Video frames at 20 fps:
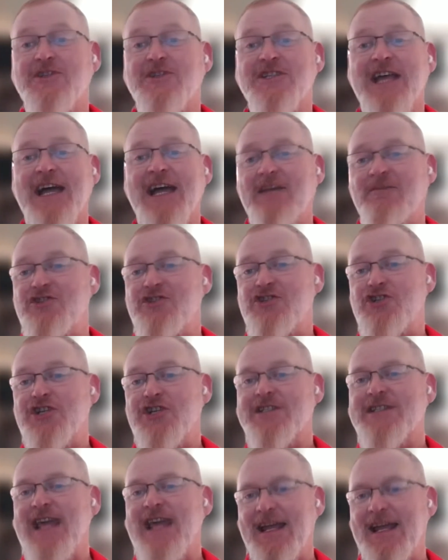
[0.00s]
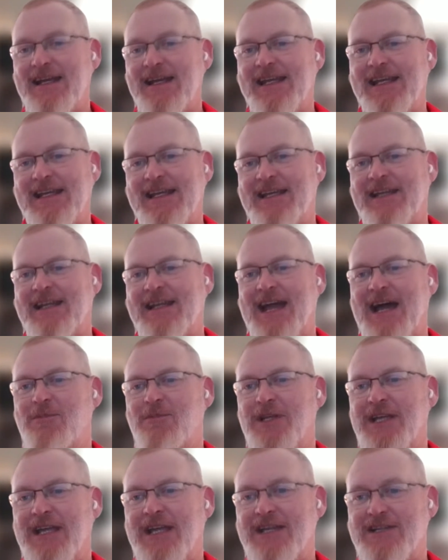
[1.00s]
Outside of just that need and
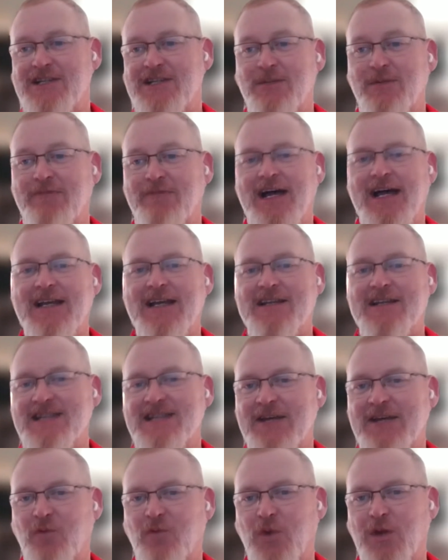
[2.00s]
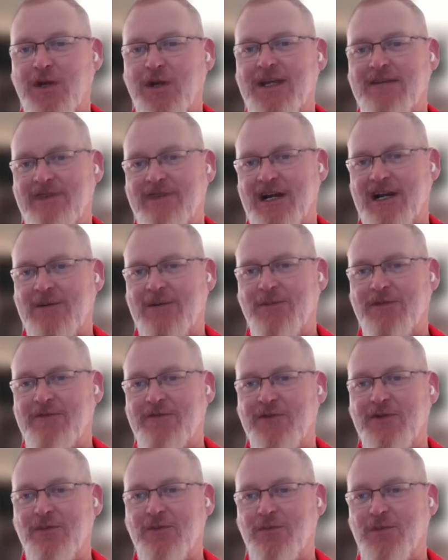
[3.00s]
obligation to provide a safe work environment
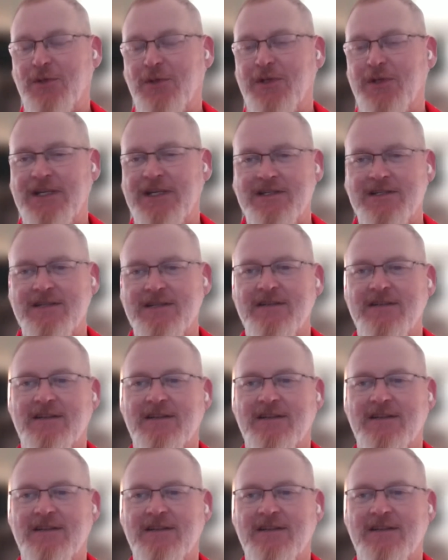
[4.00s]
for your employees,